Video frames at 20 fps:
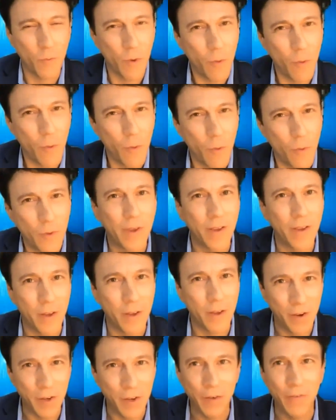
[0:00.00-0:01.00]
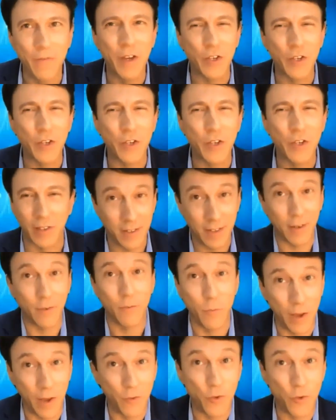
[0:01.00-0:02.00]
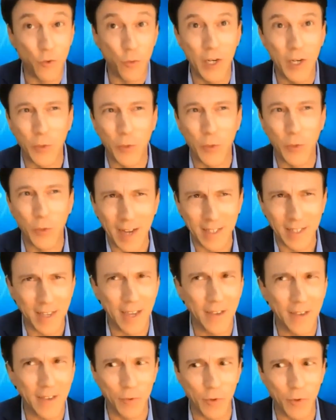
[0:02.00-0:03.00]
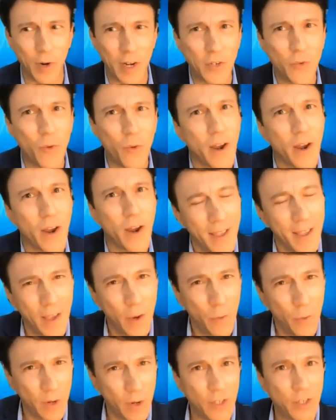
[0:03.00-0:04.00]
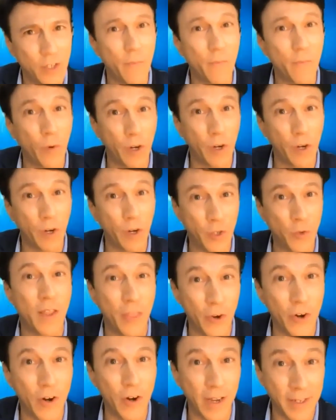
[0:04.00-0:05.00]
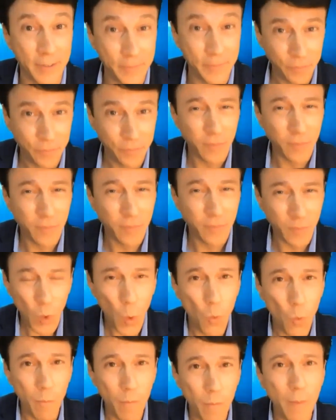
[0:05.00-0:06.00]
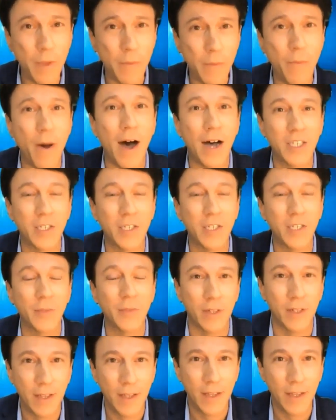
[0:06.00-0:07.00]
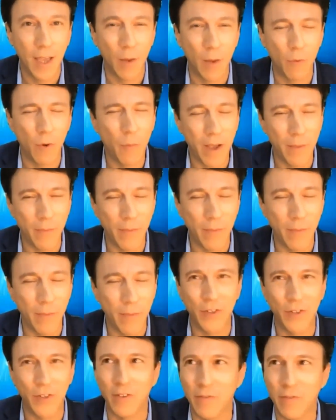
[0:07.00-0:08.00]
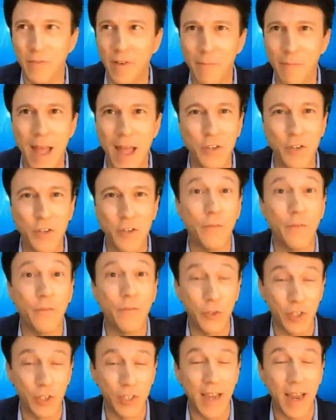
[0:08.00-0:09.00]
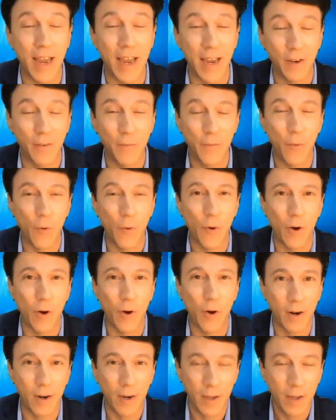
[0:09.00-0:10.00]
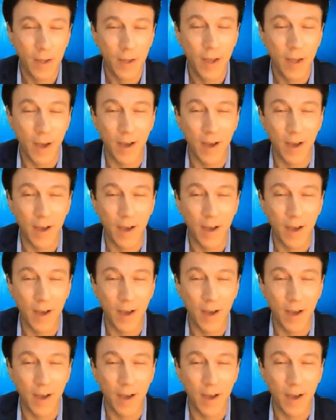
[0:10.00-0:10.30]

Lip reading: what would you be in your vision? Let's say we have 2020 hindsight from 2020. We're going to jump forward to 2030. What might be possible, and what might be your sort of imagined future state for